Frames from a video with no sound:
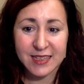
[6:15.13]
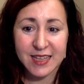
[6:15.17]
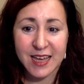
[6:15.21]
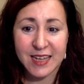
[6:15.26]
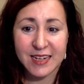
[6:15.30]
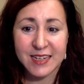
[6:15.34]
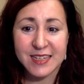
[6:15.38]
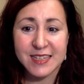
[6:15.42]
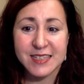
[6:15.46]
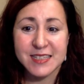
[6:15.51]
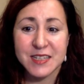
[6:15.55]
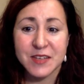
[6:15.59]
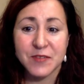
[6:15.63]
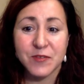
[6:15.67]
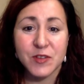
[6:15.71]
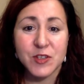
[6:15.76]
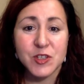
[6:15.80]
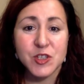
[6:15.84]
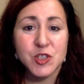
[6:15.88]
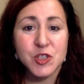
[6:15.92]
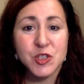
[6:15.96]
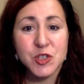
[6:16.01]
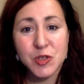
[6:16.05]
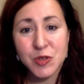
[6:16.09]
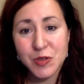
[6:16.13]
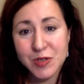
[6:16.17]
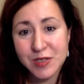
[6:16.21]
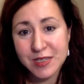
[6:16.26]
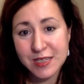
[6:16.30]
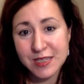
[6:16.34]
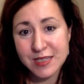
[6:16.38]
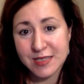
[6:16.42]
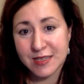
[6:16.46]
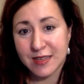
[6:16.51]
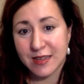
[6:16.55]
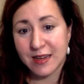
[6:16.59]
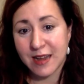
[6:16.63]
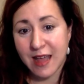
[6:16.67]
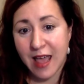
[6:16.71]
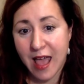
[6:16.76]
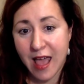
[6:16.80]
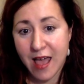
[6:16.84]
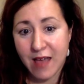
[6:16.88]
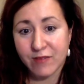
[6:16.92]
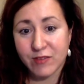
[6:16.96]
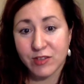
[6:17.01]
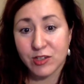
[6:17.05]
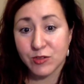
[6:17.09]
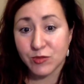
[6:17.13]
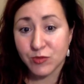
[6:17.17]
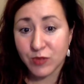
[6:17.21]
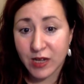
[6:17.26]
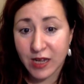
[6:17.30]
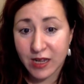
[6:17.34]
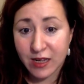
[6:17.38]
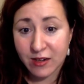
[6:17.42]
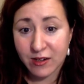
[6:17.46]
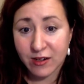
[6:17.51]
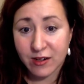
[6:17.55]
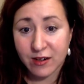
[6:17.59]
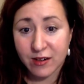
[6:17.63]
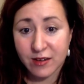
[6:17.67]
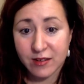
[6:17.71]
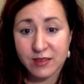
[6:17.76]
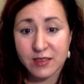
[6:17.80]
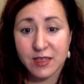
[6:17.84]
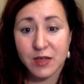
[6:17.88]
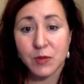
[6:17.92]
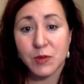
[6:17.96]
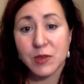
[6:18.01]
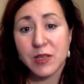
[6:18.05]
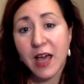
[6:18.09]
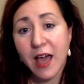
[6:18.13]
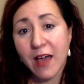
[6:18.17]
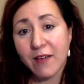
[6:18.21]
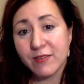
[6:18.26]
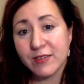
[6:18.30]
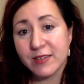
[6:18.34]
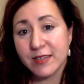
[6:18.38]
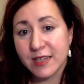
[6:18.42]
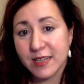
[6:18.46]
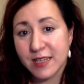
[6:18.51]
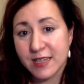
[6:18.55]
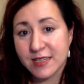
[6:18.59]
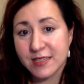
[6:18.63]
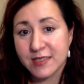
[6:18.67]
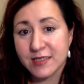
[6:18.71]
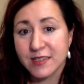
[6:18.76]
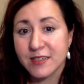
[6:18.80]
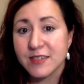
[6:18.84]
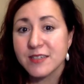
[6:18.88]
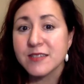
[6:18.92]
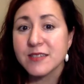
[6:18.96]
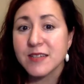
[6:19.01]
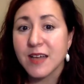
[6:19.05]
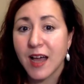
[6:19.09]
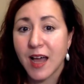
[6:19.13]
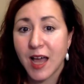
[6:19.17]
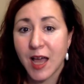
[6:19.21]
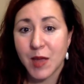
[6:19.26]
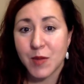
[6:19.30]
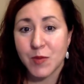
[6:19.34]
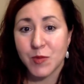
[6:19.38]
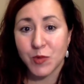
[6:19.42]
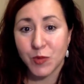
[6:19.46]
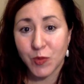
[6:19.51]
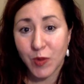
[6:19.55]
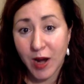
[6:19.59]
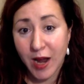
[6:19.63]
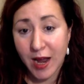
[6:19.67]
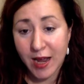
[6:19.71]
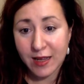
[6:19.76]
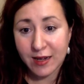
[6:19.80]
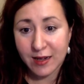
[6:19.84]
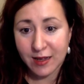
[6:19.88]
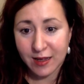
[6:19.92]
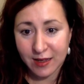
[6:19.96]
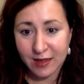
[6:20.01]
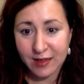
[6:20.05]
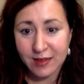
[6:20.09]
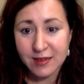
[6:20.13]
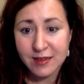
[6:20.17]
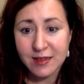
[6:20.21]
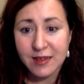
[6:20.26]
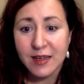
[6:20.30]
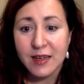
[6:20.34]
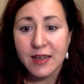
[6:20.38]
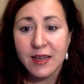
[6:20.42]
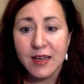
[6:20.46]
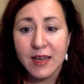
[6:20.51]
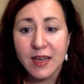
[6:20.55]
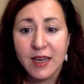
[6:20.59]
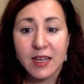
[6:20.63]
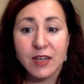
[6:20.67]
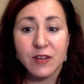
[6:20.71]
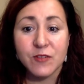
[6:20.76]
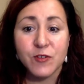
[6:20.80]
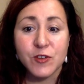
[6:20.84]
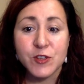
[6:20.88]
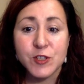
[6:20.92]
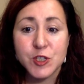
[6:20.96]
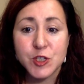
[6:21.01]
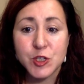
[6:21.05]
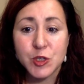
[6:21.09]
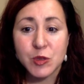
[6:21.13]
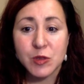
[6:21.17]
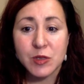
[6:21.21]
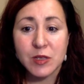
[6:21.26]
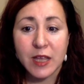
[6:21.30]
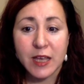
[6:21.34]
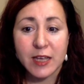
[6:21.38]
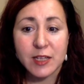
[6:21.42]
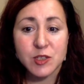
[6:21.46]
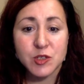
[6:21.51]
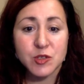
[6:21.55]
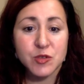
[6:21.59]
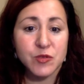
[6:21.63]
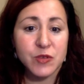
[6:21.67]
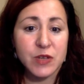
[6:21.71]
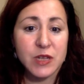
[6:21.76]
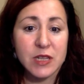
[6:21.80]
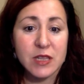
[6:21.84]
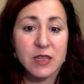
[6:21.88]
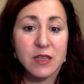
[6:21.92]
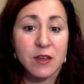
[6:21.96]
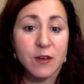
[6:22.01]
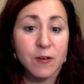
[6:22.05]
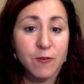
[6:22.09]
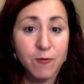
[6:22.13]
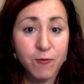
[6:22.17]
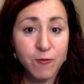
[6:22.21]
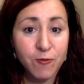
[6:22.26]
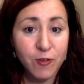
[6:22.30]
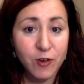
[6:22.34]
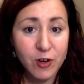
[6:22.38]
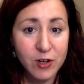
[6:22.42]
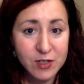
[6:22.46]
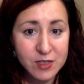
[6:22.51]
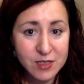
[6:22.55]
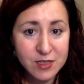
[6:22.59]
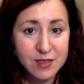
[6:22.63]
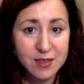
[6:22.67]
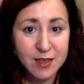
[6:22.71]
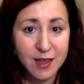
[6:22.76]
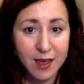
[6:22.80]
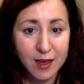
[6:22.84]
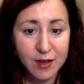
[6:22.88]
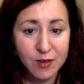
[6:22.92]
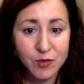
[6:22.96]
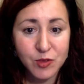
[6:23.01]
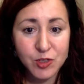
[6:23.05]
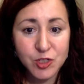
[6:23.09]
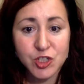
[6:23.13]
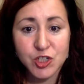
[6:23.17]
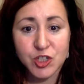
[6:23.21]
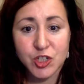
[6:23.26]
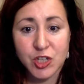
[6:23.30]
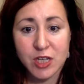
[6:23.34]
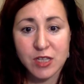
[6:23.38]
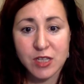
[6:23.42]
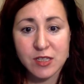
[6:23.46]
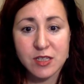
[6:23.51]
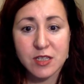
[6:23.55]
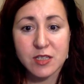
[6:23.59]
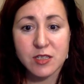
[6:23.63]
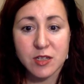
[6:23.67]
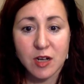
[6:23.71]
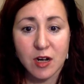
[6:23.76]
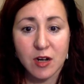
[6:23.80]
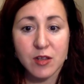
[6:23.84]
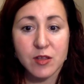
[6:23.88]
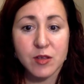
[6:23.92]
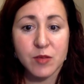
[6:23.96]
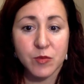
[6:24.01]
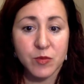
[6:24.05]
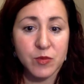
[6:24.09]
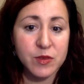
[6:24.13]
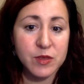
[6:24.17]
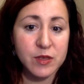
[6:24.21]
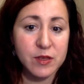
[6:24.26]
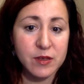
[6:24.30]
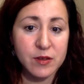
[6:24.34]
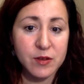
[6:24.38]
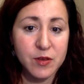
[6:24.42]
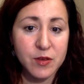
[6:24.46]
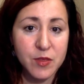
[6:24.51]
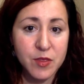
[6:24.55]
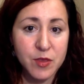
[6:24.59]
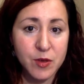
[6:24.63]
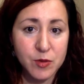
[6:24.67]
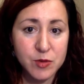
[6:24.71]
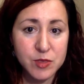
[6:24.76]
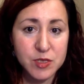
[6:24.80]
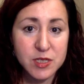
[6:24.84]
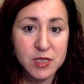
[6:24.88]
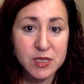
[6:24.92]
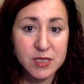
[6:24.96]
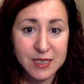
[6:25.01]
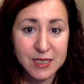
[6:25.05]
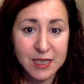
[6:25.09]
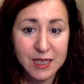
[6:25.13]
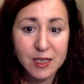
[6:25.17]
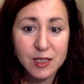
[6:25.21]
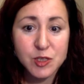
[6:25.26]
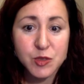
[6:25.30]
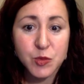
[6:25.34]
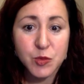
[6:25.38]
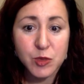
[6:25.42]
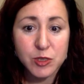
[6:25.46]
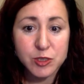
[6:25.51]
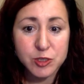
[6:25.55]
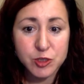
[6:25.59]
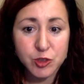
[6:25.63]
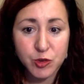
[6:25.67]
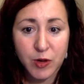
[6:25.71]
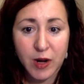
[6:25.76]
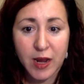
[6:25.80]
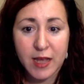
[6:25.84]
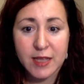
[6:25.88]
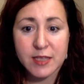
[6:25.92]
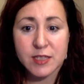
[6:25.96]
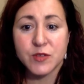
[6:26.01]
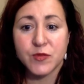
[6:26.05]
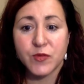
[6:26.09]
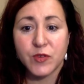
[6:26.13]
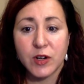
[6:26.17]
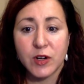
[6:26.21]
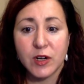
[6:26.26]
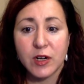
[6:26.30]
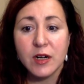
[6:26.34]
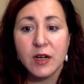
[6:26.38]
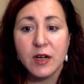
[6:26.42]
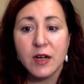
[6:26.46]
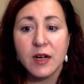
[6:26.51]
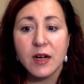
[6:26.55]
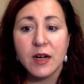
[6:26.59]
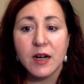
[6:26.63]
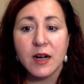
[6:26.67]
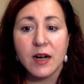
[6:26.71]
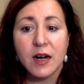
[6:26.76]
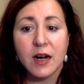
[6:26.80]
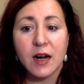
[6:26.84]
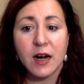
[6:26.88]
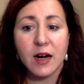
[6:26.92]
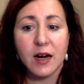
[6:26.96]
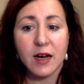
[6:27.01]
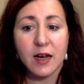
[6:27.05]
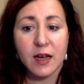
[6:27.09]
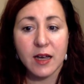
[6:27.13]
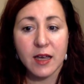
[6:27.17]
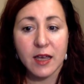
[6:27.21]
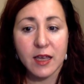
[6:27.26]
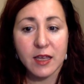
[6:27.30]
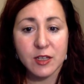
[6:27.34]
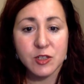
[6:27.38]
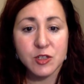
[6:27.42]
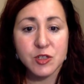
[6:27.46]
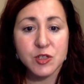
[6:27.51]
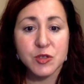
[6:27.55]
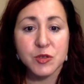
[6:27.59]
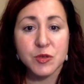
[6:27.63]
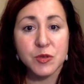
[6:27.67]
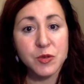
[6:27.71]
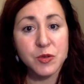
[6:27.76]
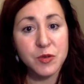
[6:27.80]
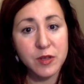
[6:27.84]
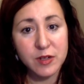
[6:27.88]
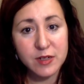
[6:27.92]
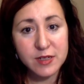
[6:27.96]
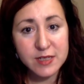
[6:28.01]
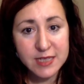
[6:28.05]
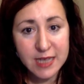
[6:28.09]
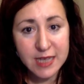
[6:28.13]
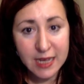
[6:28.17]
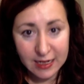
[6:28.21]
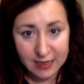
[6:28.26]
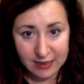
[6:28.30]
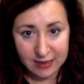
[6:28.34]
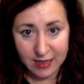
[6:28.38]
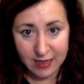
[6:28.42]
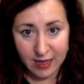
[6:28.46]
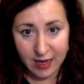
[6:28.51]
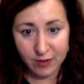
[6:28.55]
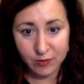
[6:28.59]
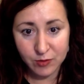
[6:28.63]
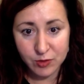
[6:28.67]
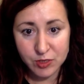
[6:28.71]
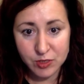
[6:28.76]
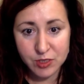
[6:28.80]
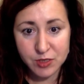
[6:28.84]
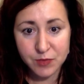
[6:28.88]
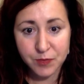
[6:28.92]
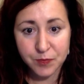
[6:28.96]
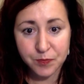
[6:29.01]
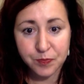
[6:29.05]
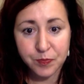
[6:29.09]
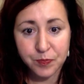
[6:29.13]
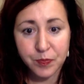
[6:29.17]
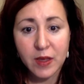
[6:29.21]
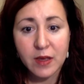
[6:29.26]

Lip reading: That is, if a student is an avid reader, they will have an easier time writing. And if a student likes to read in their first language, chances are that those skills will transfer into their second language.